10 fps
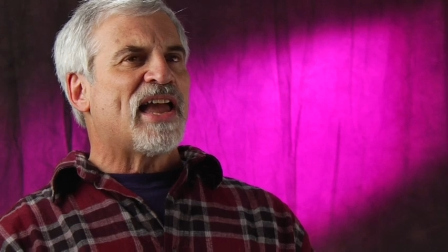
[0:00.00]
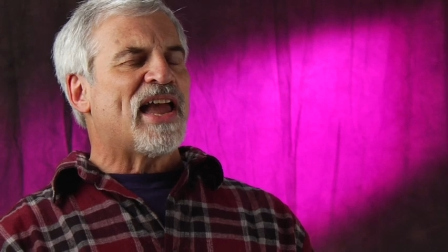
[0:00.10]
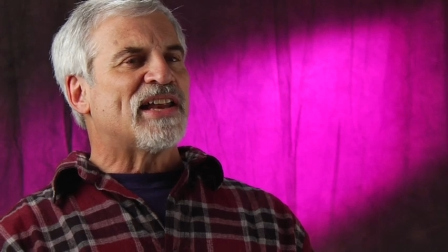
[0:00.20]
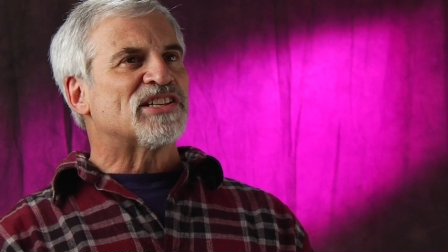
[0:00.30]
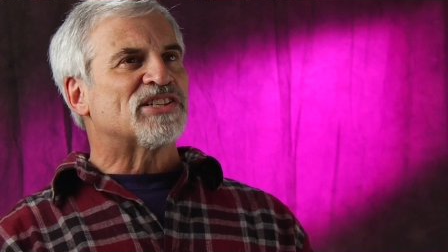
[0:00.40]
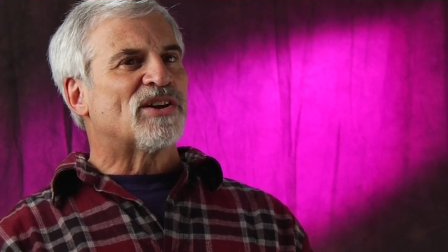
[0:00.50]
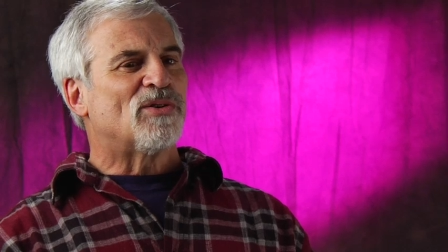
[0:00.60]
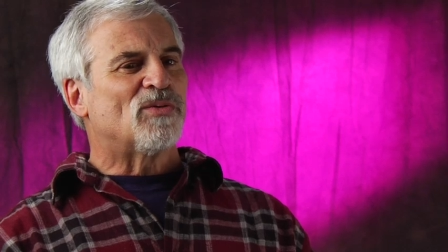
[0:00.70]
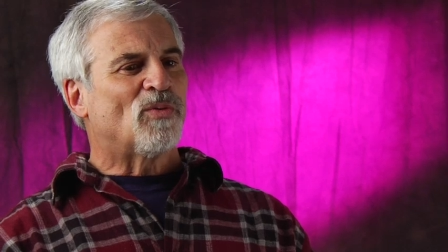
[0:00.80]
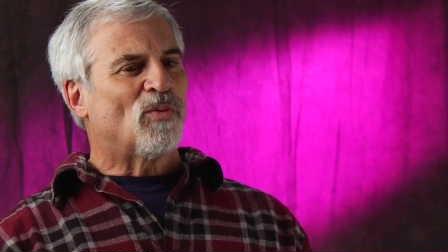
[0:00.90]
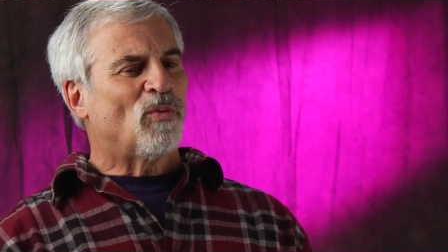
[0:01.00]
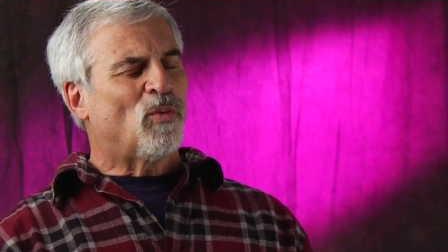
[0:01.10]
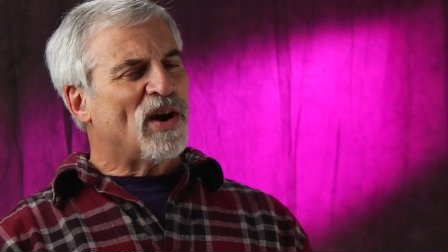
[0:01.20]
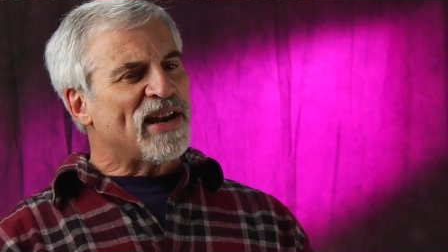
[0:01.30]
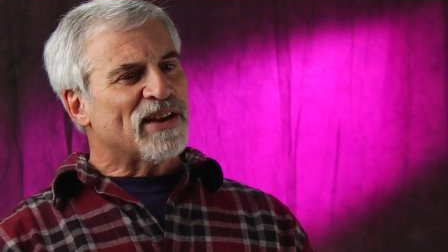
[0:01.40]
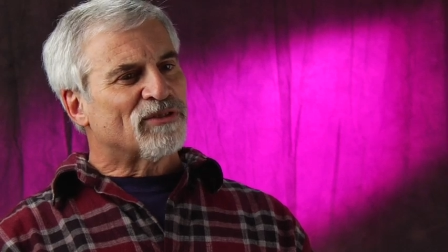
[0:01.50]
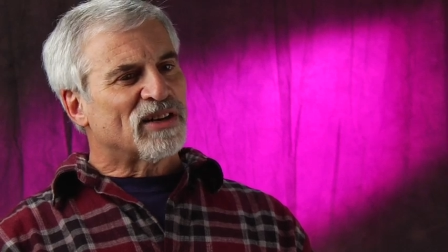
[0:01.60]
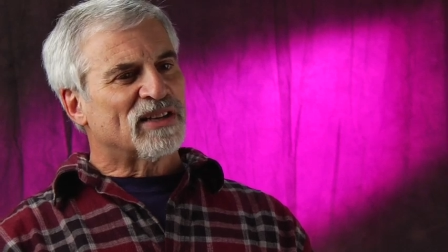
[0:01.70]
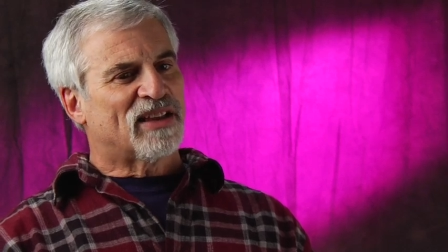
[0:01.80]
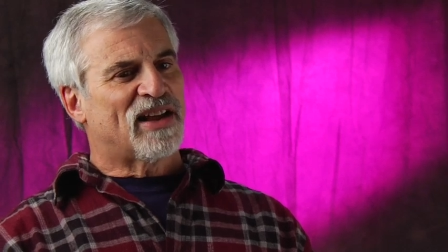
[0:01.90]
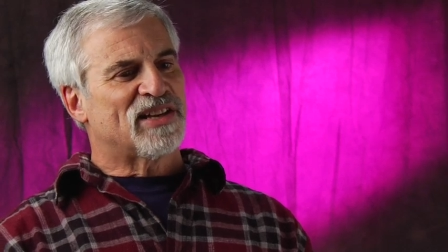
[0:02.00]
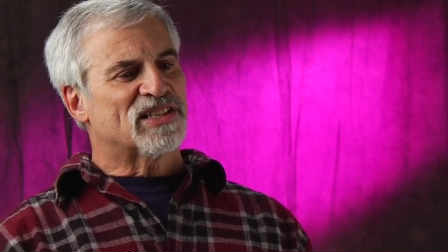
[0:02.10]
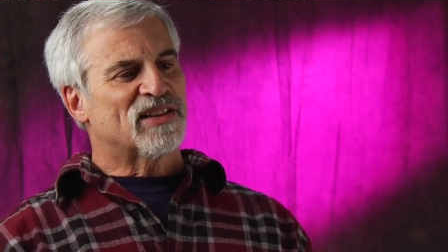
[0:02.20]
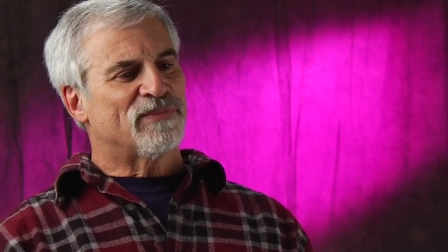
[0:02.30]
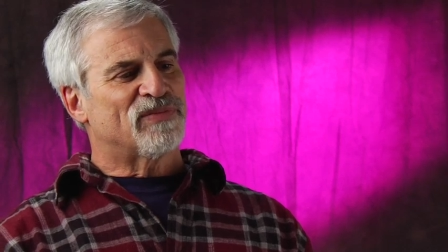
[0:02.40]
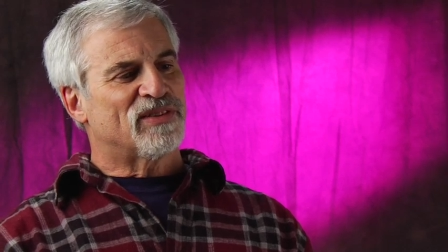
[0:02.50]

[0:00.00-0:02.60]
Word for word: And so what I realized,